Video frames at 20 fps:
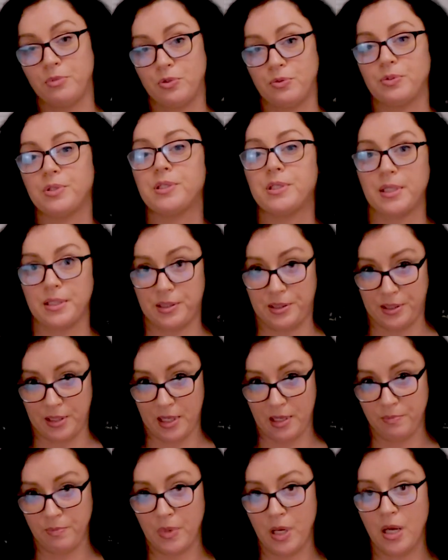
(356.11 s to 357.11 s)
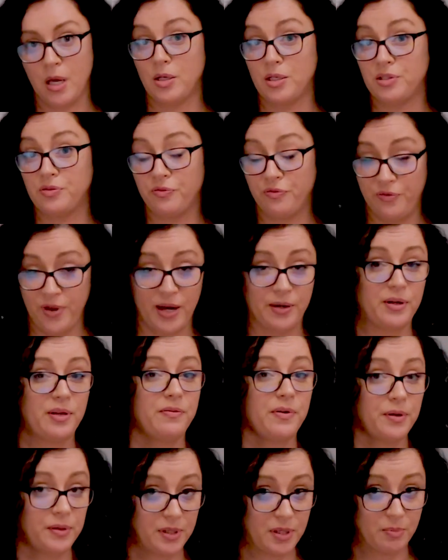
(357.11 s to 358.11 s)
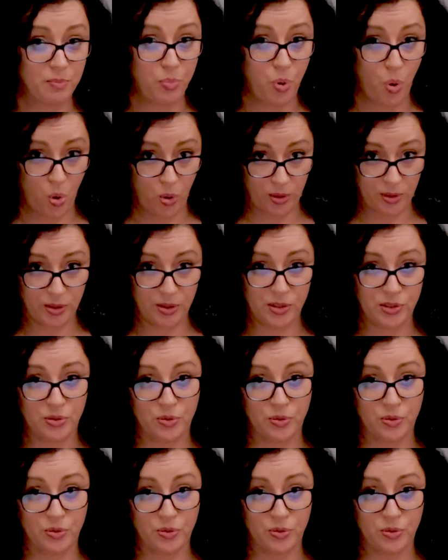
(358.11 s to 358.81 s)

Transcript: immune system is very, very important.